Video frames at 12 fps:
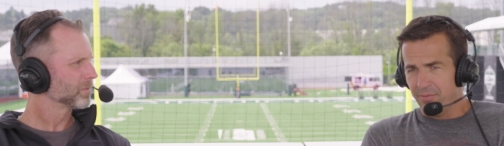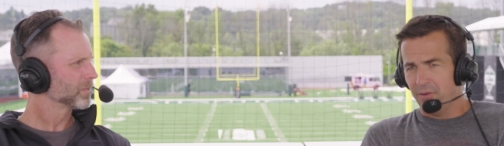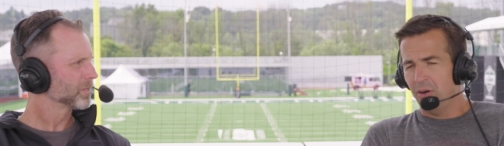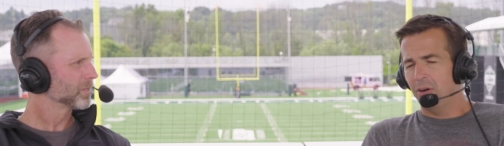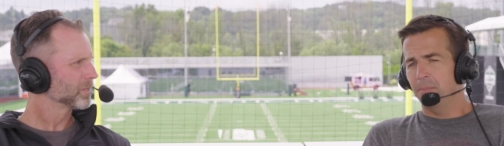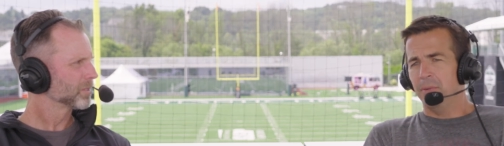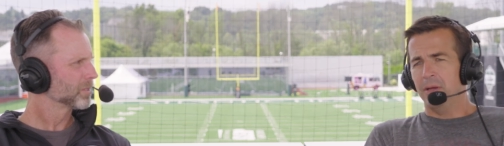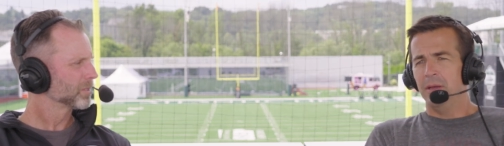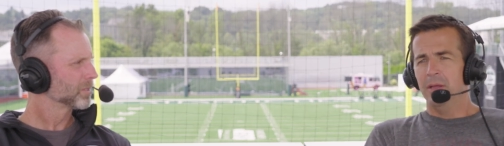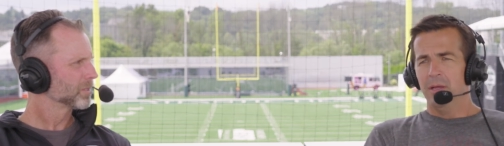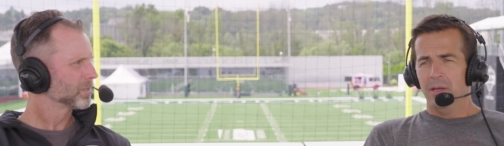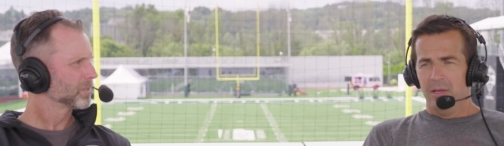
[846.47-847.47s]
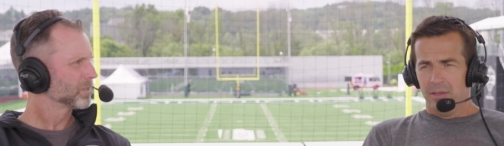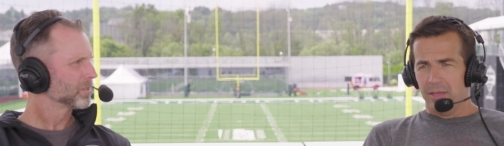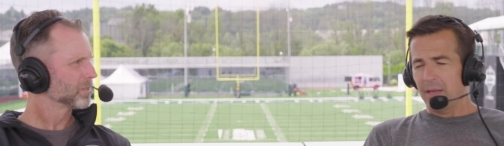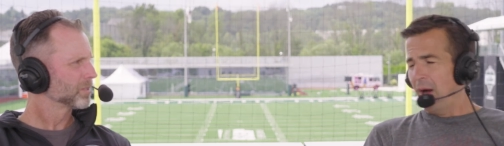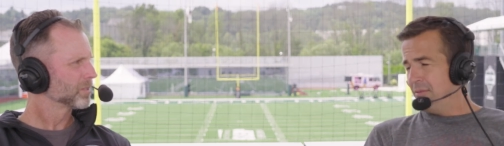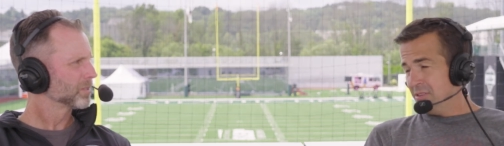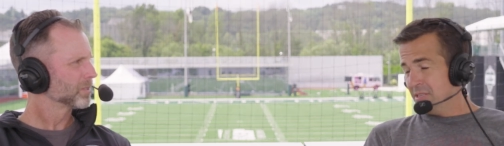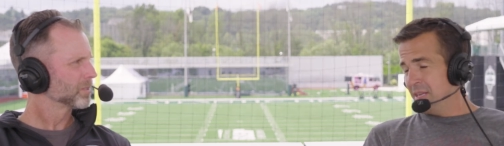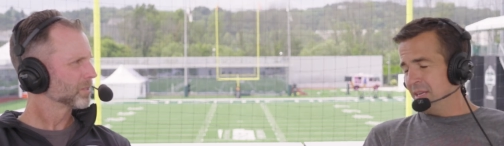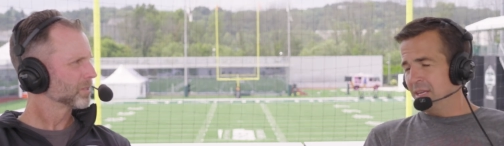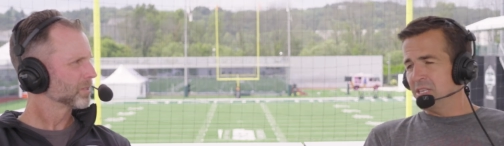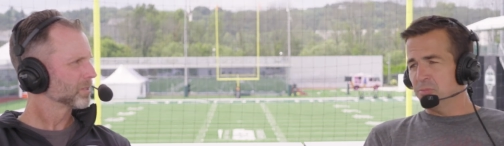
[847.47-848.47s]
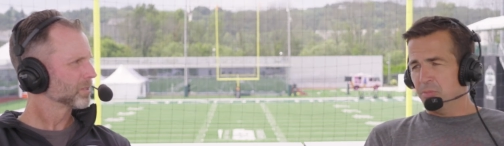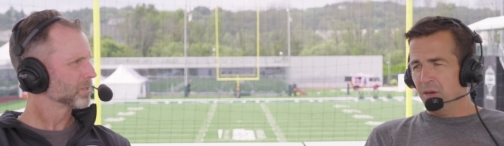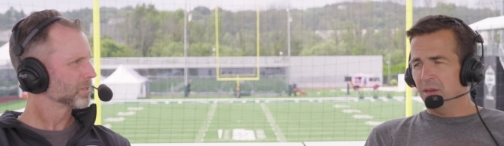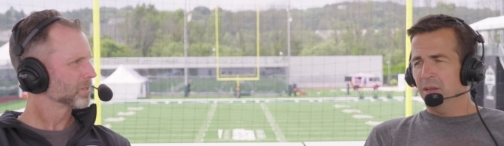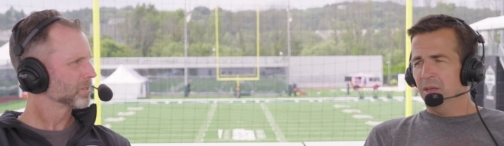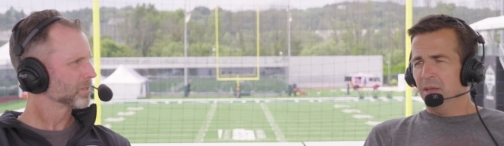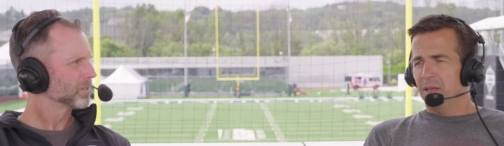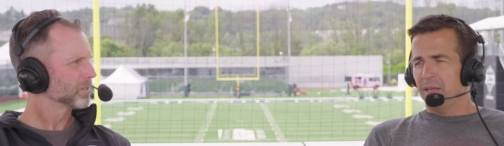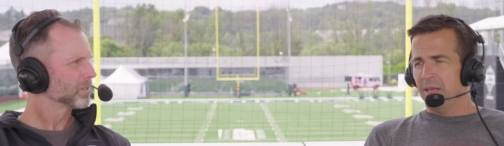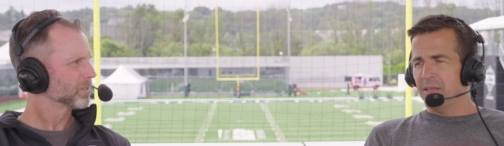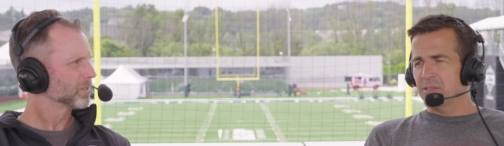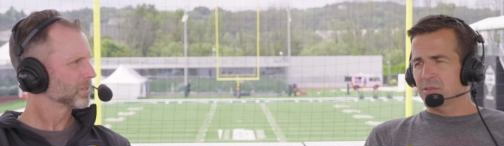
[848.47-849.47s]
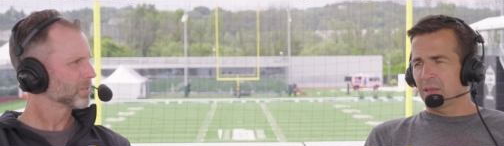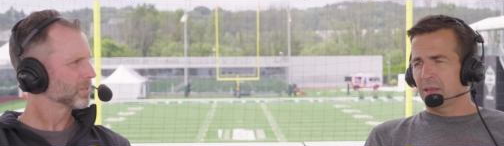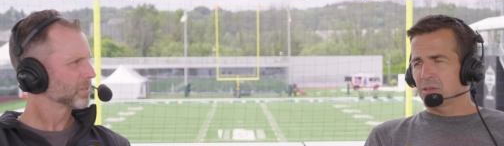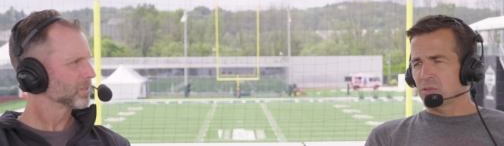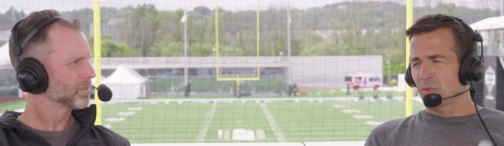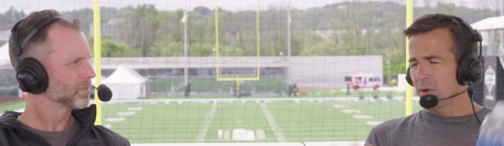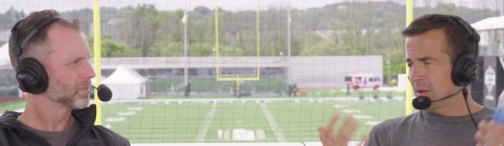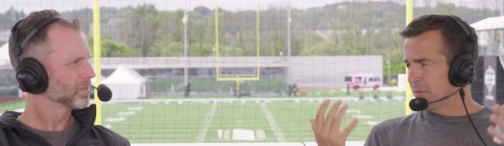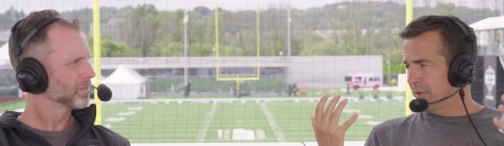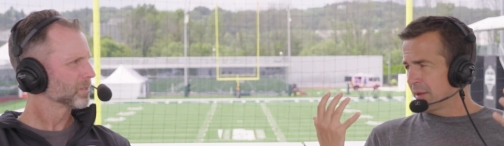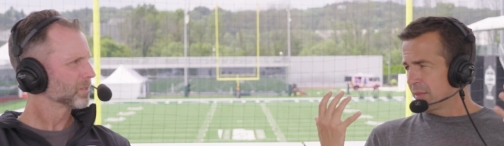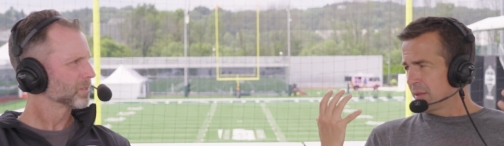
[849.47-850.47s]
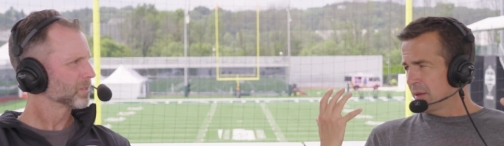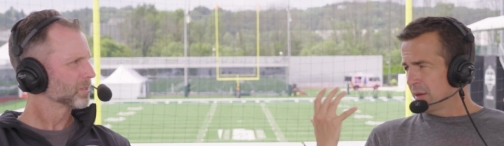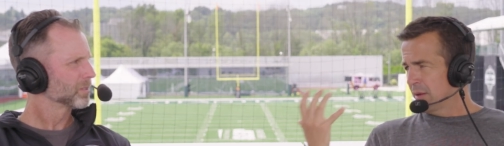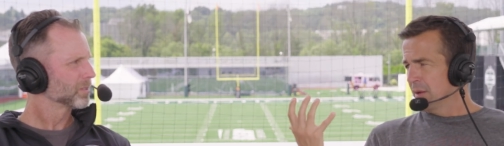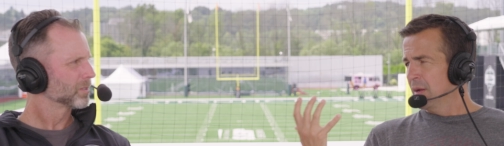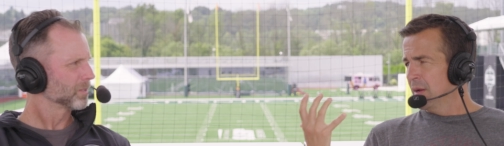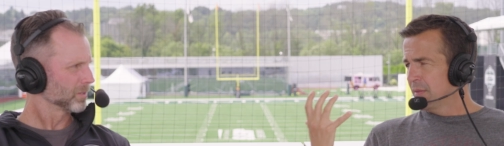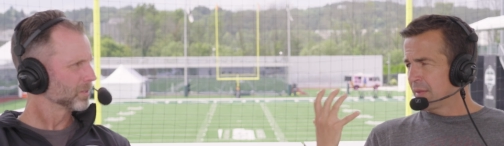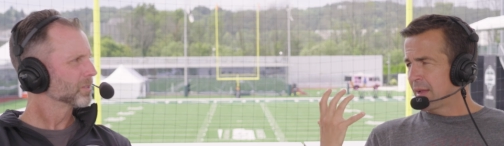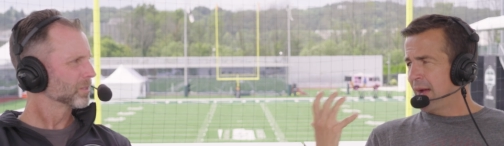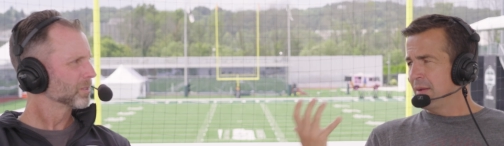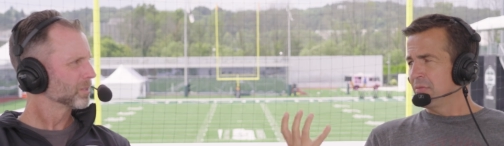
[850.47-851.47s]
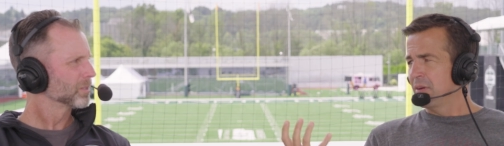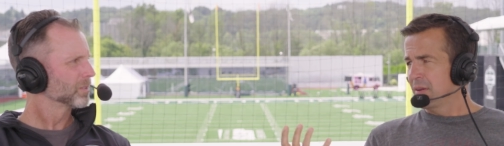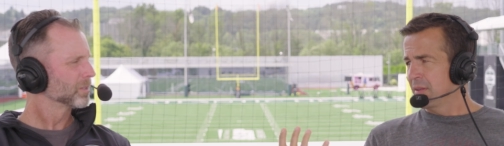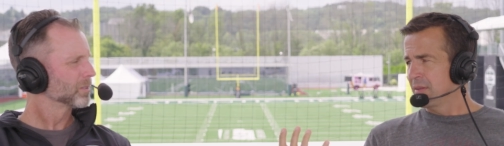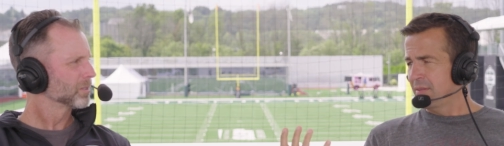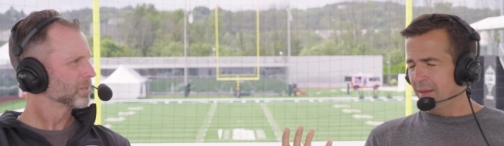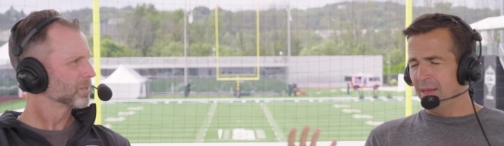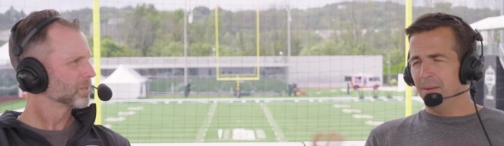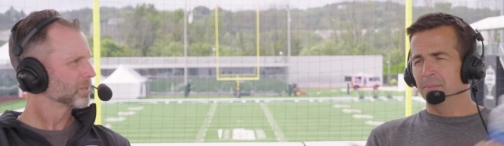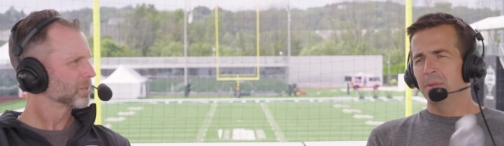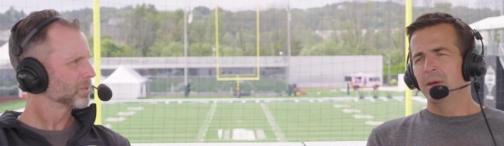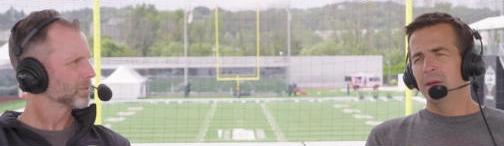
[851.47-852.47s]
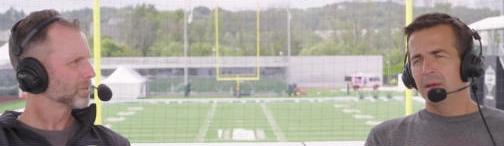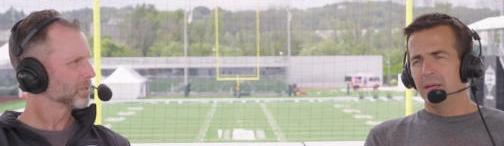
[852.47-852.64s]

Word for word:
Speaker 1: involved, but like obviously he is, but he's like sort of like the the guy in front of the team